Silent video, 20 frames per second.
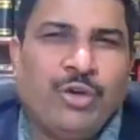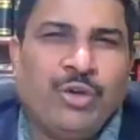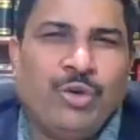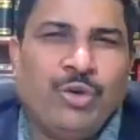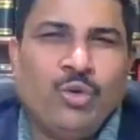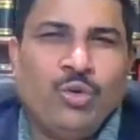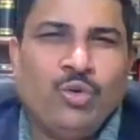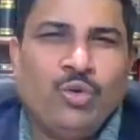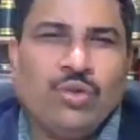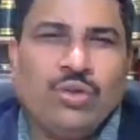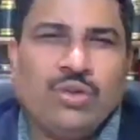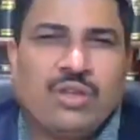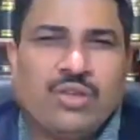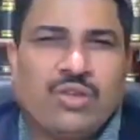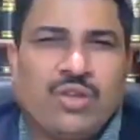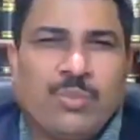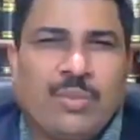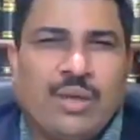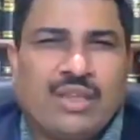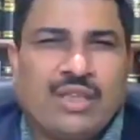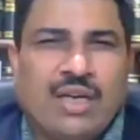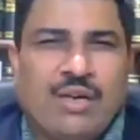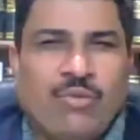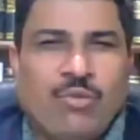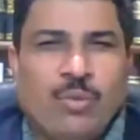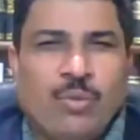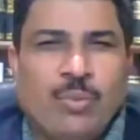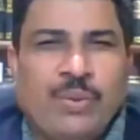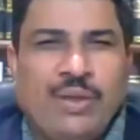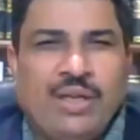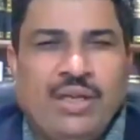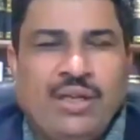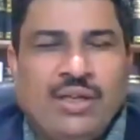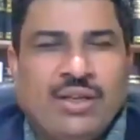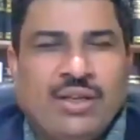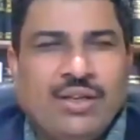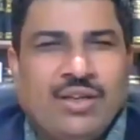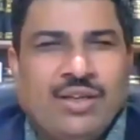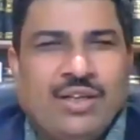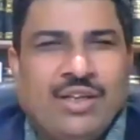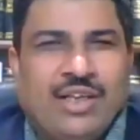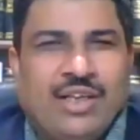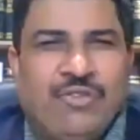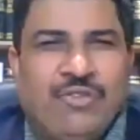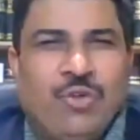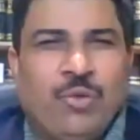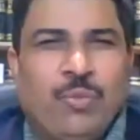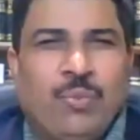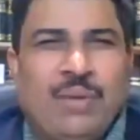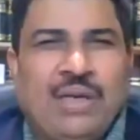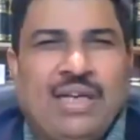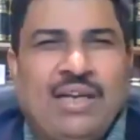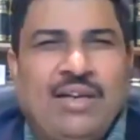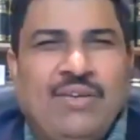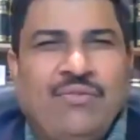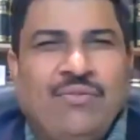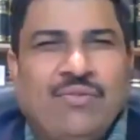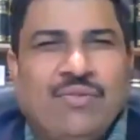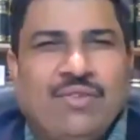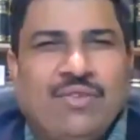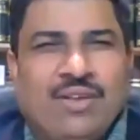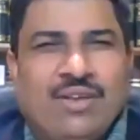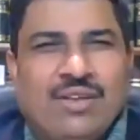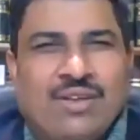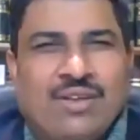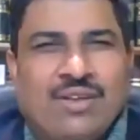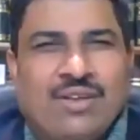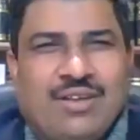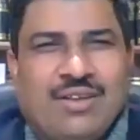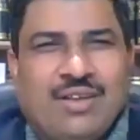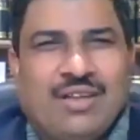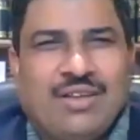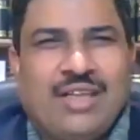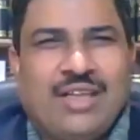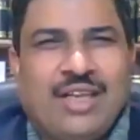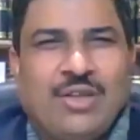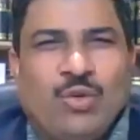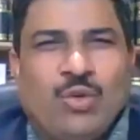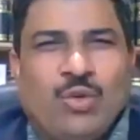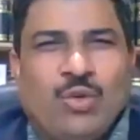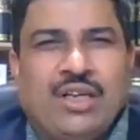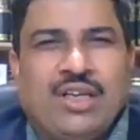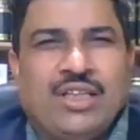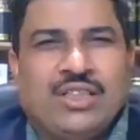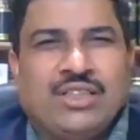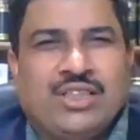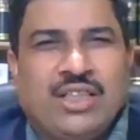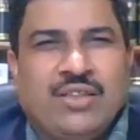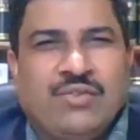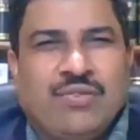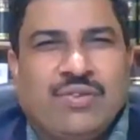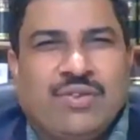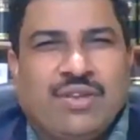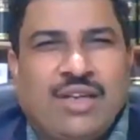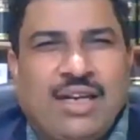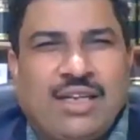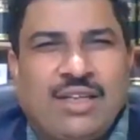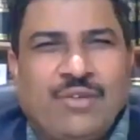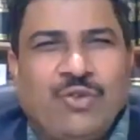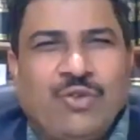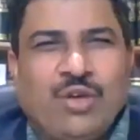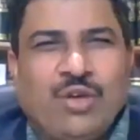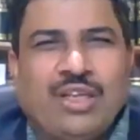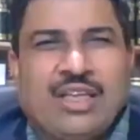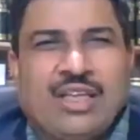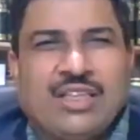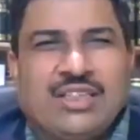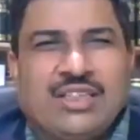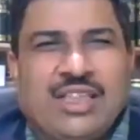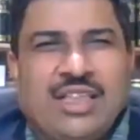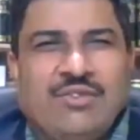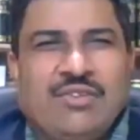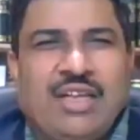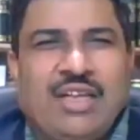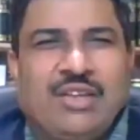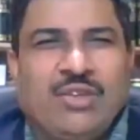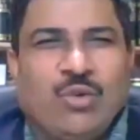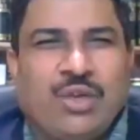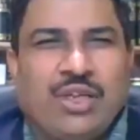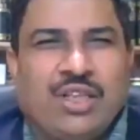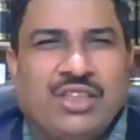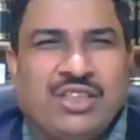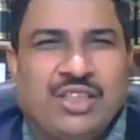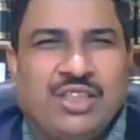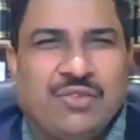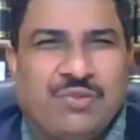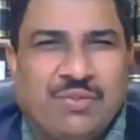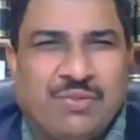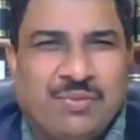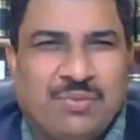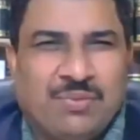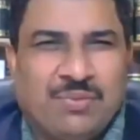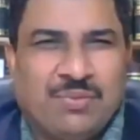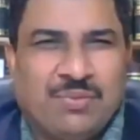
to you, the mantra would be, if you believe, then you can conceive. And if you can conceive, then you can achieve.